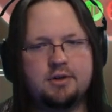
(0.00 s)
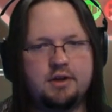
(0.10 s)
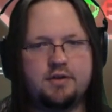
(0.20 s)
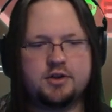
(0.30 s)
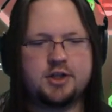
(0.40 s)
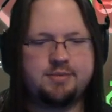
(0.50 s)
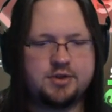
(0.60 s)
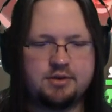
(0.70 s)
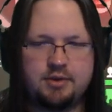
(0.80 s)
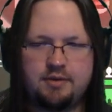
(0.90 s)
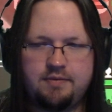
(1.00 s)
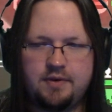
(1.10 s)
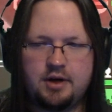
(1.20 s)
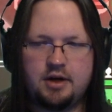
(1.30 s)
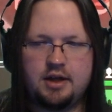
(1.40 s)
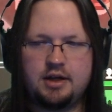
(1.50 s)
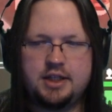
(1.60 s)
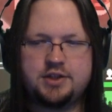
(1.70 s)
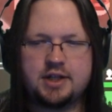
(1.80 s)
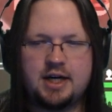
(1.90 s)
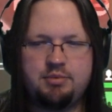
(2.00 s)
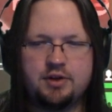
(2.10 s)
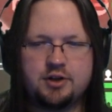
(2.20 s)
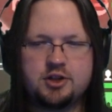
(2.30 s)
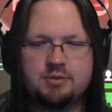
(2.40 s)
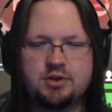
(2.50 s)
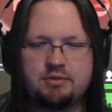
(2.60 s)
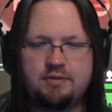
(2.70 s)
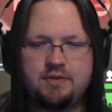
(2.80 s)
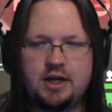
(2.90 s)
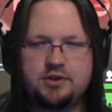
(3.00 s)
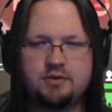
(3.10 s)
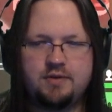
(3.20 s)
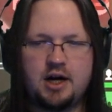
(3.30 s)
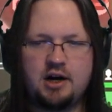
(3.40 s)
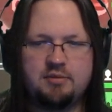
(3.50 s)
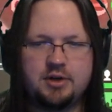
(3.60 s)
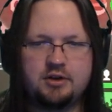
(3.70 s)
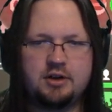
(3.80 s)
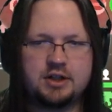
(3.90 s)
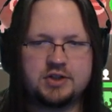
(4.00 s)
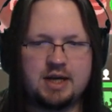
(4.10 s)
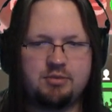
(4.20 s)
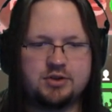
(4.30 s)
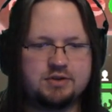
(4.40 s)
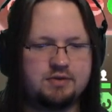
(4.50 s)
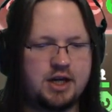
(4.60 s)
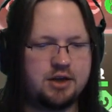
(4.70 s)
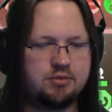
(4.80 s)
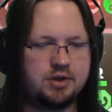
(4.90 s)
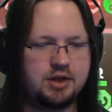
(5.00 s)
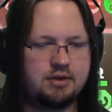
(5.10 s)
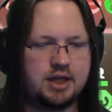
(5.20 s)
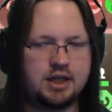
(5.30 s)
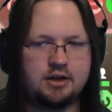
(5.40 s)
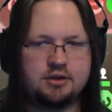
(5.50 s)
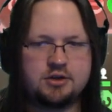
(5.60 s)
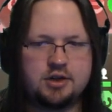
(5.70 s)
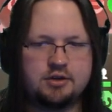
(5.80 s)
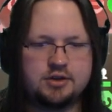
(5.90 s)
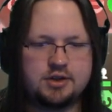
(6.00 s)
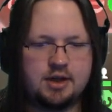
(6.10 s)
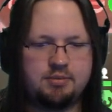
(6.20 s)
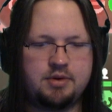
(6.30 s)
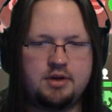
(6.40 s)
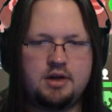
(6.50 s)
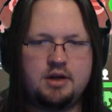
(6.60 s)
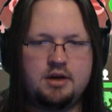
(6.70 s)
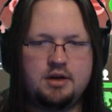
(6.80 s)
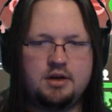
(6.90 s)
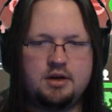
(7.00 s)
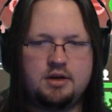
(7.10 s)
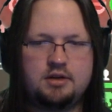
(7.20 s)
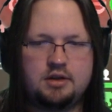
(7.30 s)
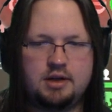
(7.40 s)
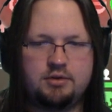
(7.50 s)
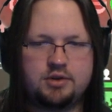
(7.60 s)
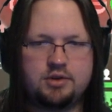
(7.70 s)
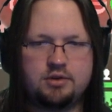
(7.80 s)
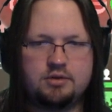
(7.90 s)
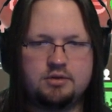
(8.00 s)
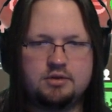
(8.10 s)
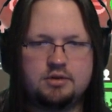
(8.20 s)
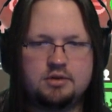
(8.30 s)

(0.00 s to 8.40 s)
of the ships that we've, or at least a couple of the ships that we've fought so far, have been good examples of why you really want to get your shields up to level 2